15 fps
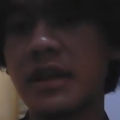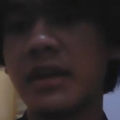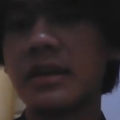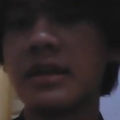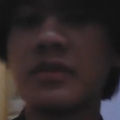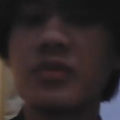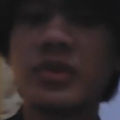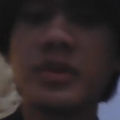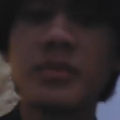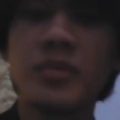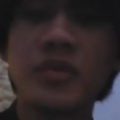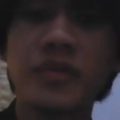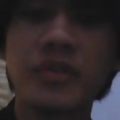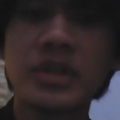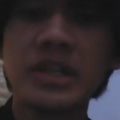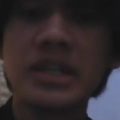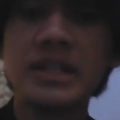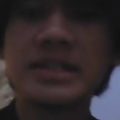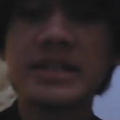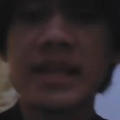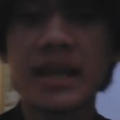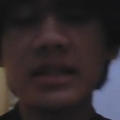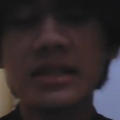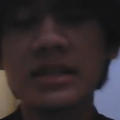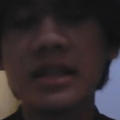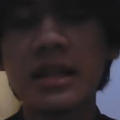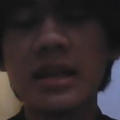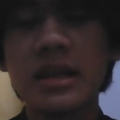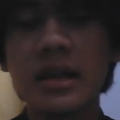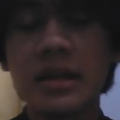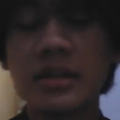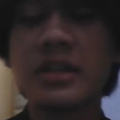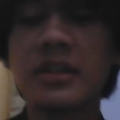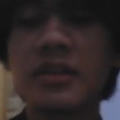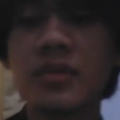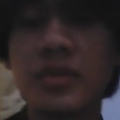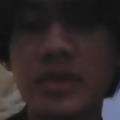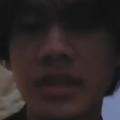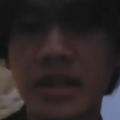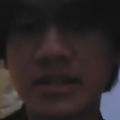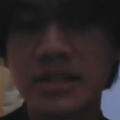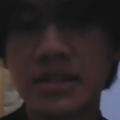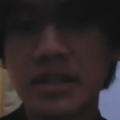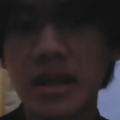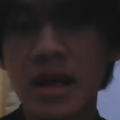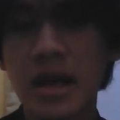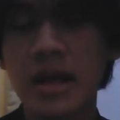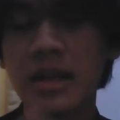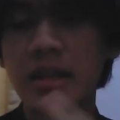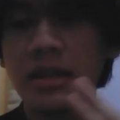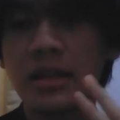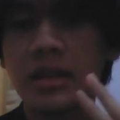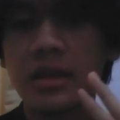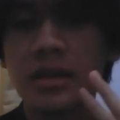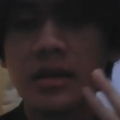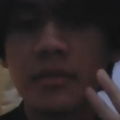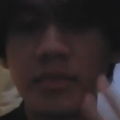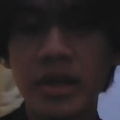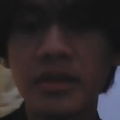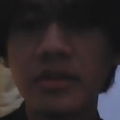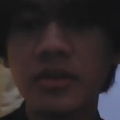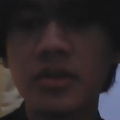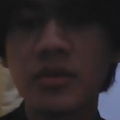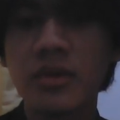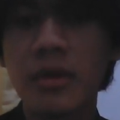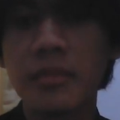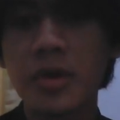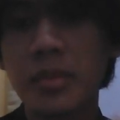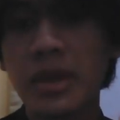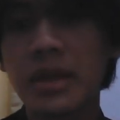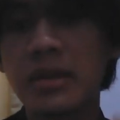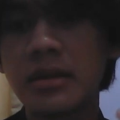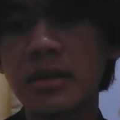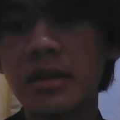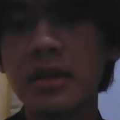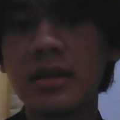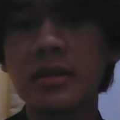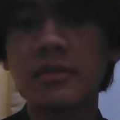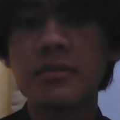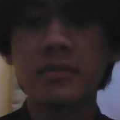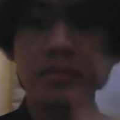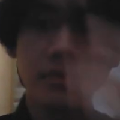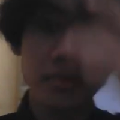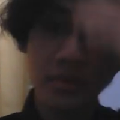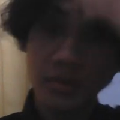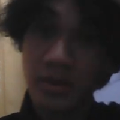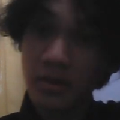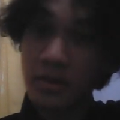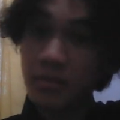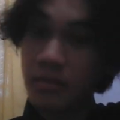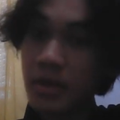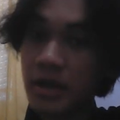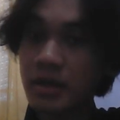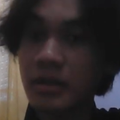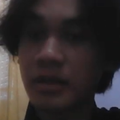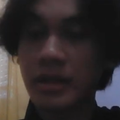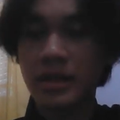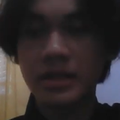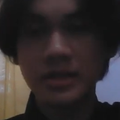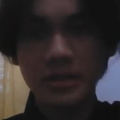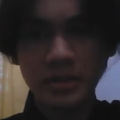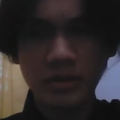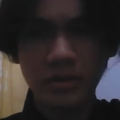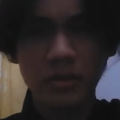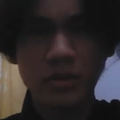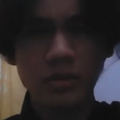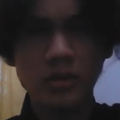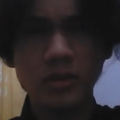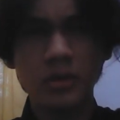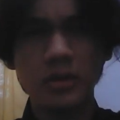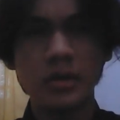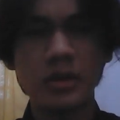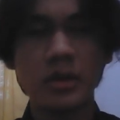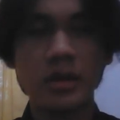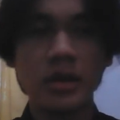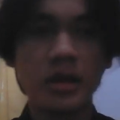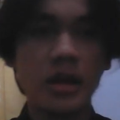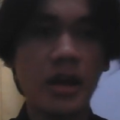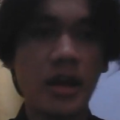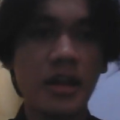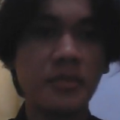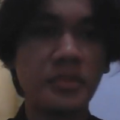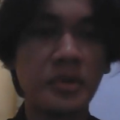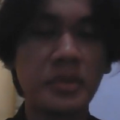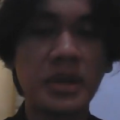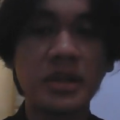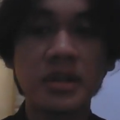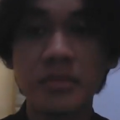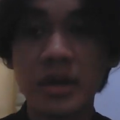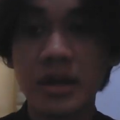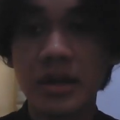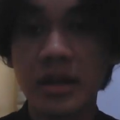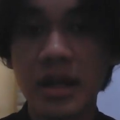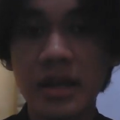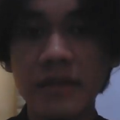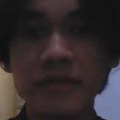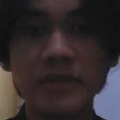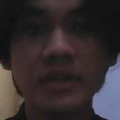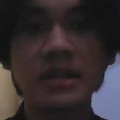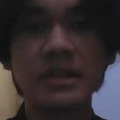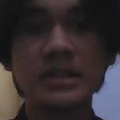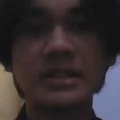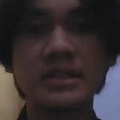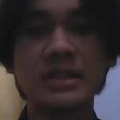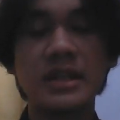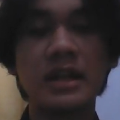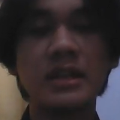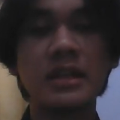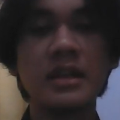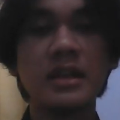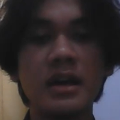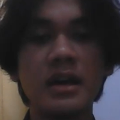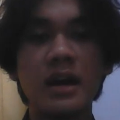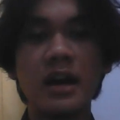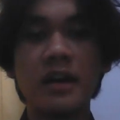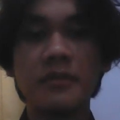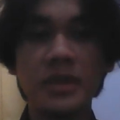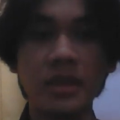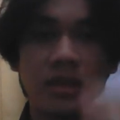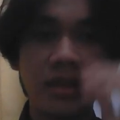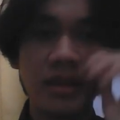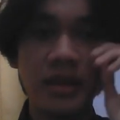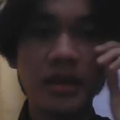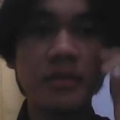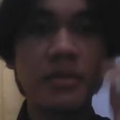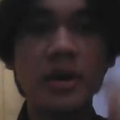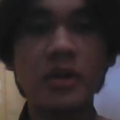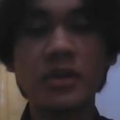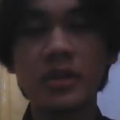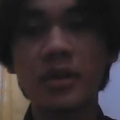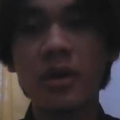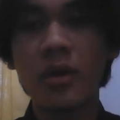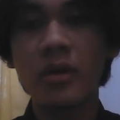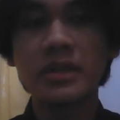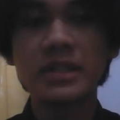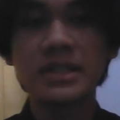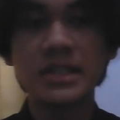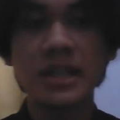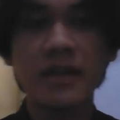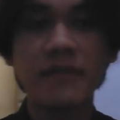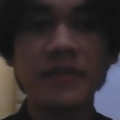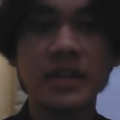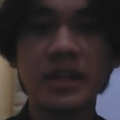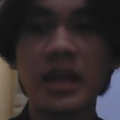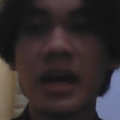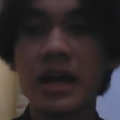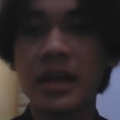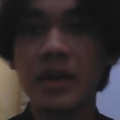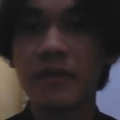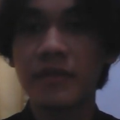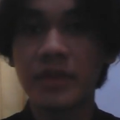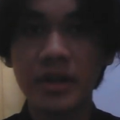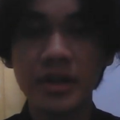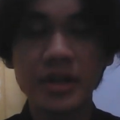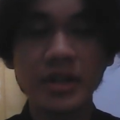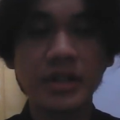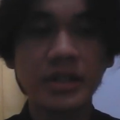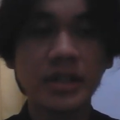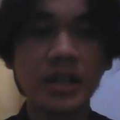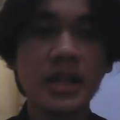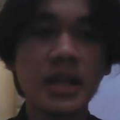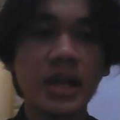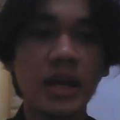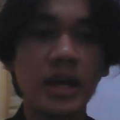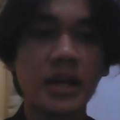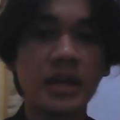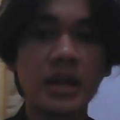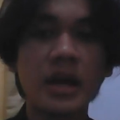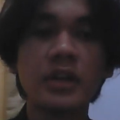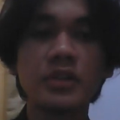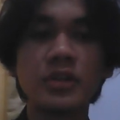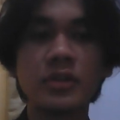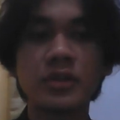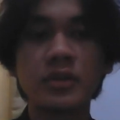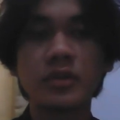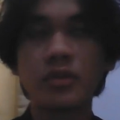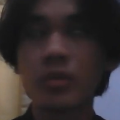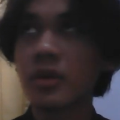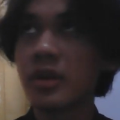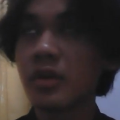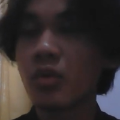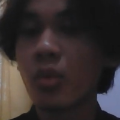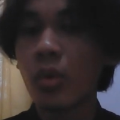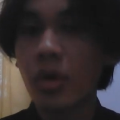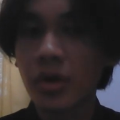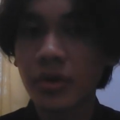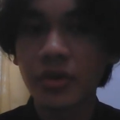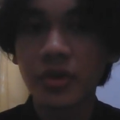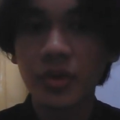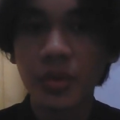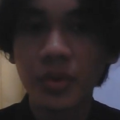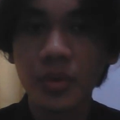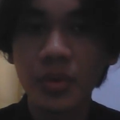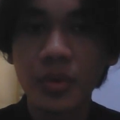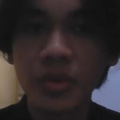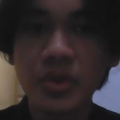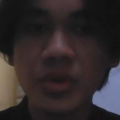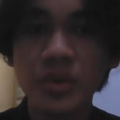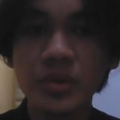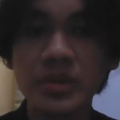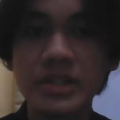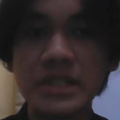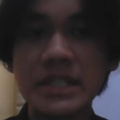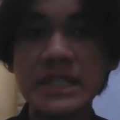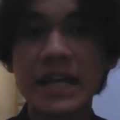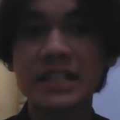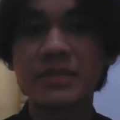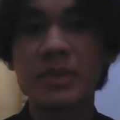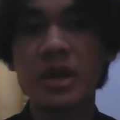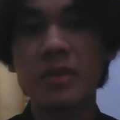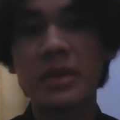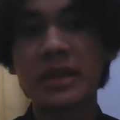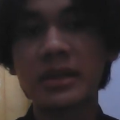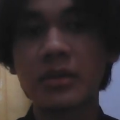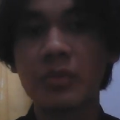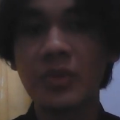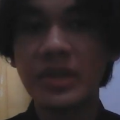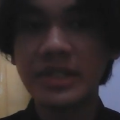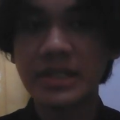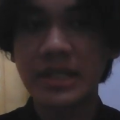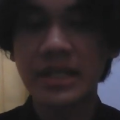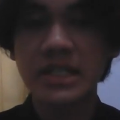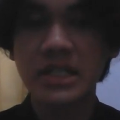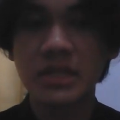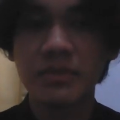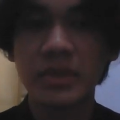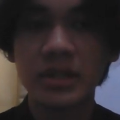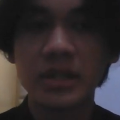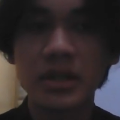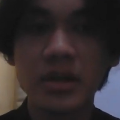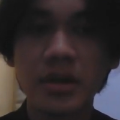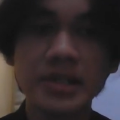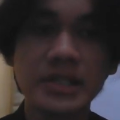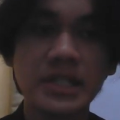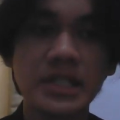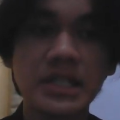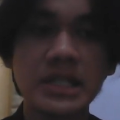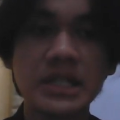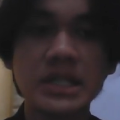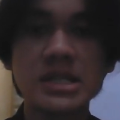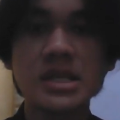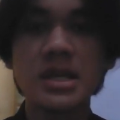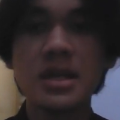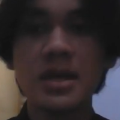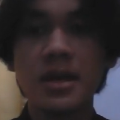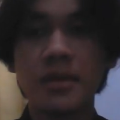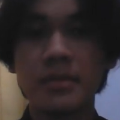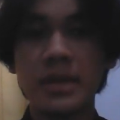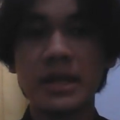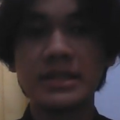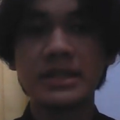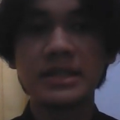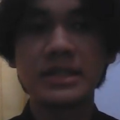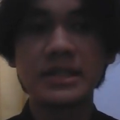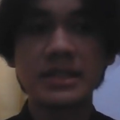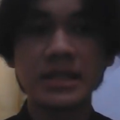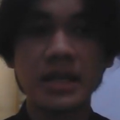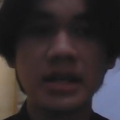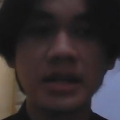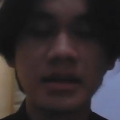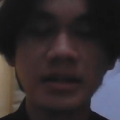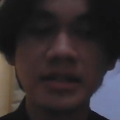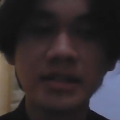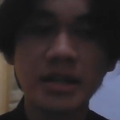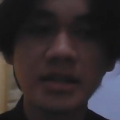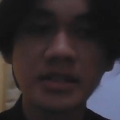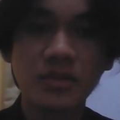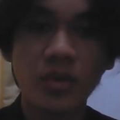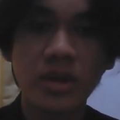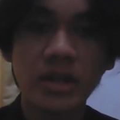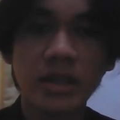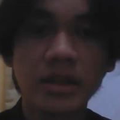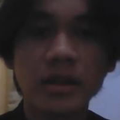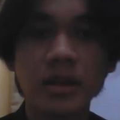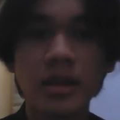And then we move to the two things I plan to implement in my class or I implement in my life, it is that I've been thinking about all the stuff that I have learned, and I totally want to use the experimental research methodology in my research when it